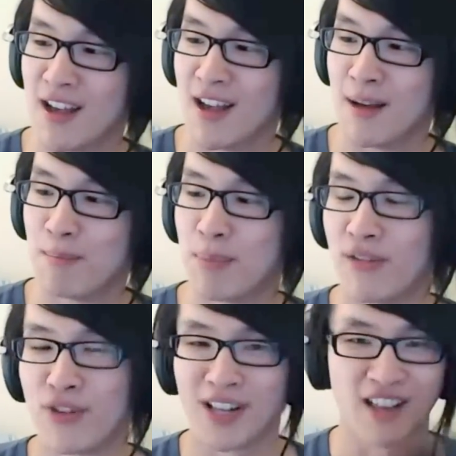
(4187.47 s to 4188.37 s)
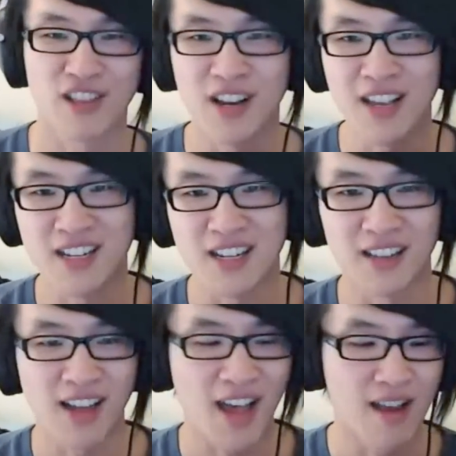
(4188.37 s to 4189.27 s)
but for like a thirty
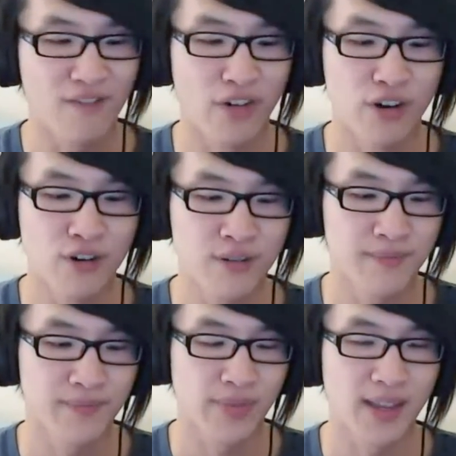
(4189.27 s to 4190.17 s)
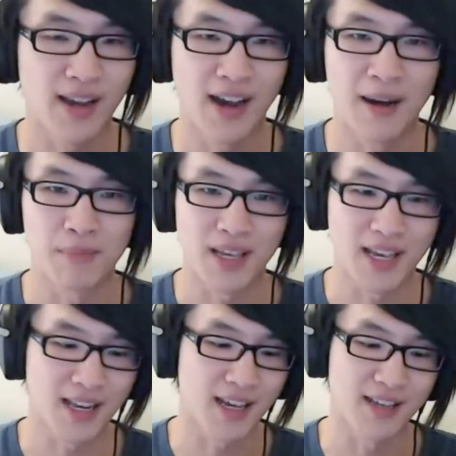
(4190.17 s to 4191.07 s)
dollar headphone, um,
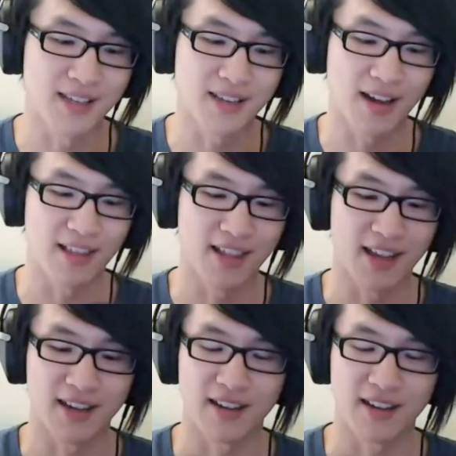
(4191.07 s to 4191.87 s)
it is, I think,